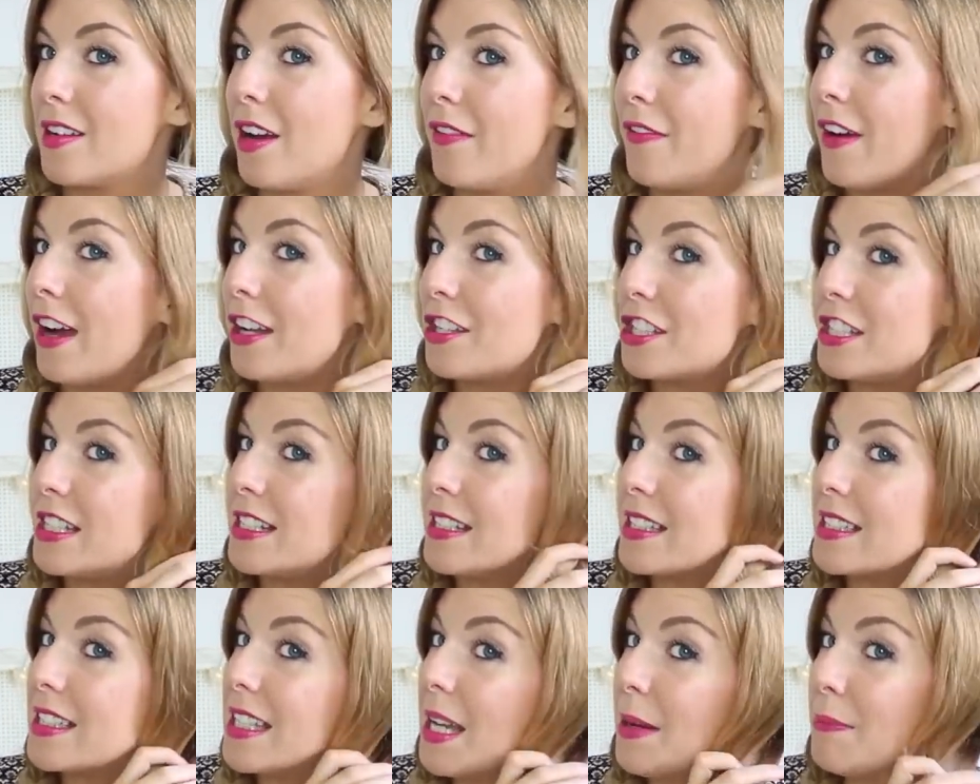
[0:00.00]
I've
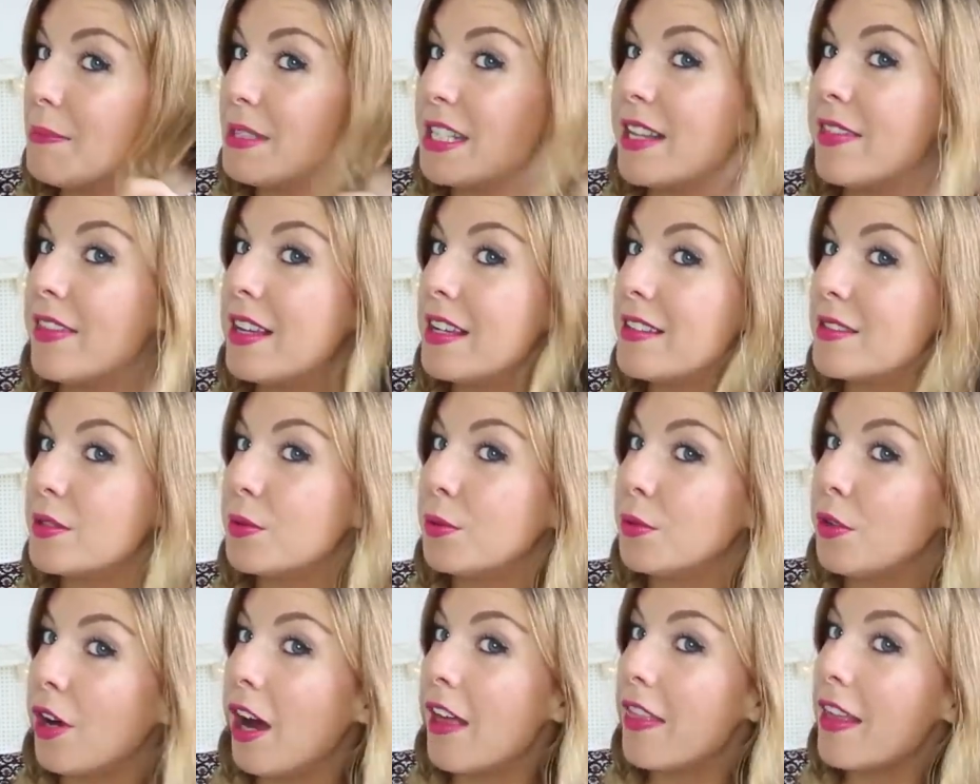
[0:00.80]
actually slept in these
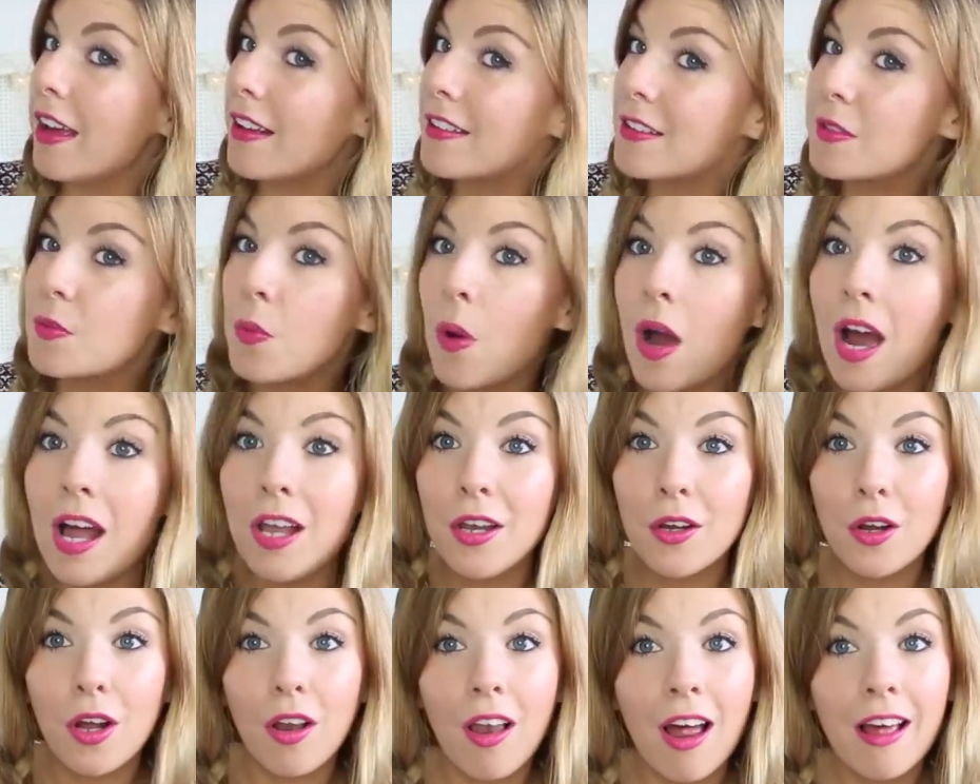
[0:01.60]
all night, that's why
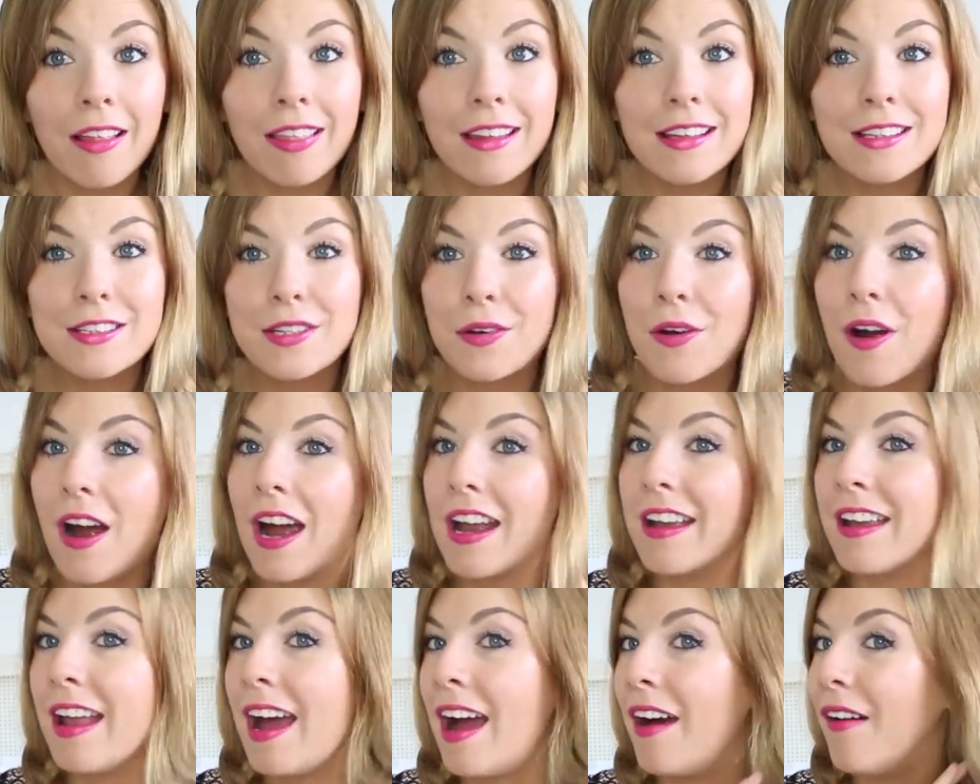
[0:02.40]
I look like this
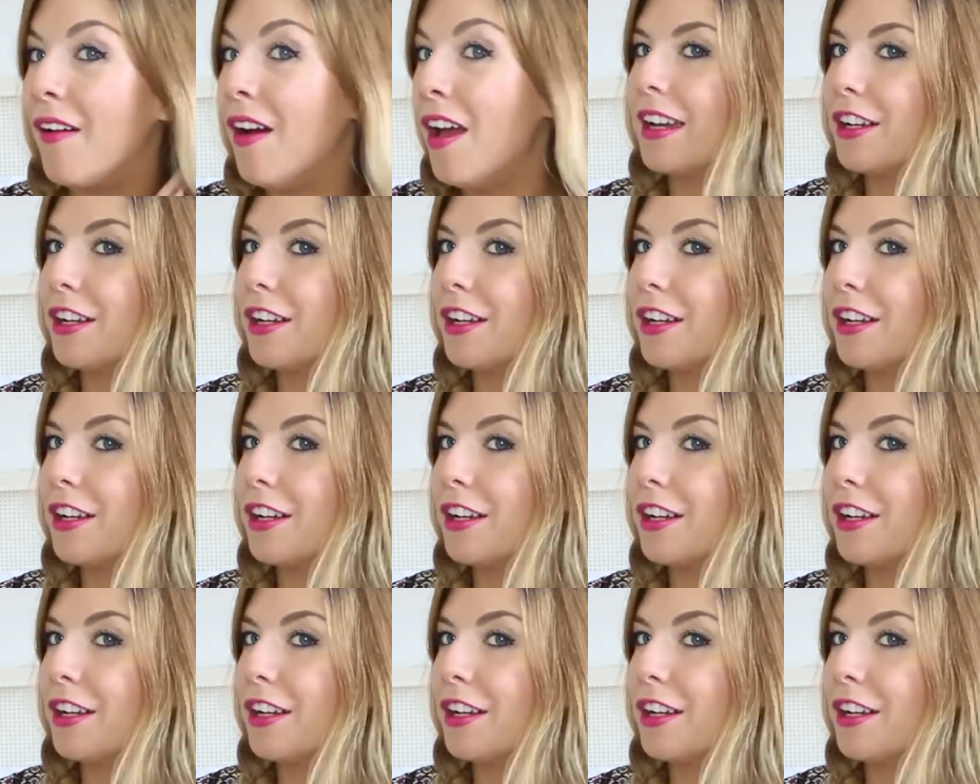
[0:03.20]
right now.